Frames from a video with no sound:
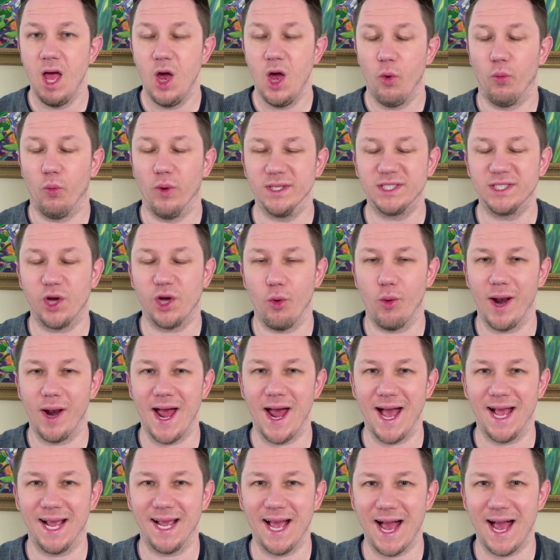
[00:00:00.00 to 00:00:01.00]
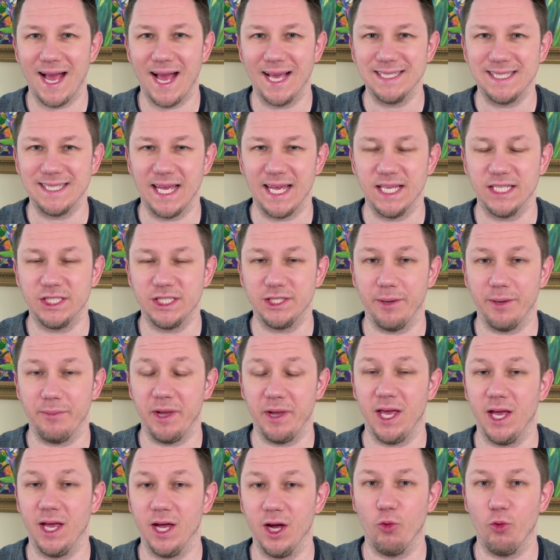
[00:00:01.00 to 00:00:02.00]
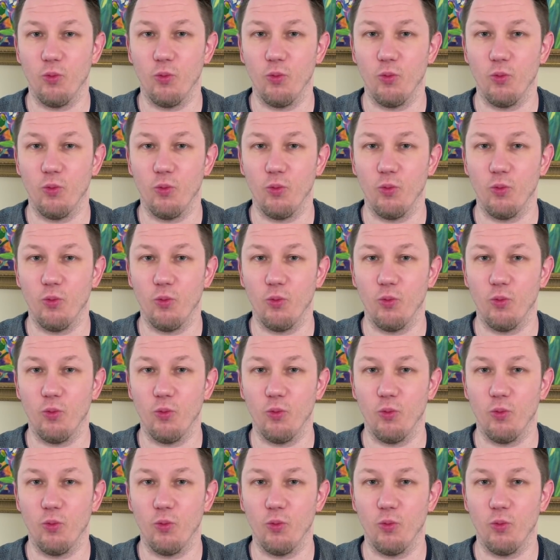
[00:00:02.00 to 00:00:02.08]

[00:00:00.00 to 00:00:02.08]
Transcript: What's going on, guys? It's Jimmy here.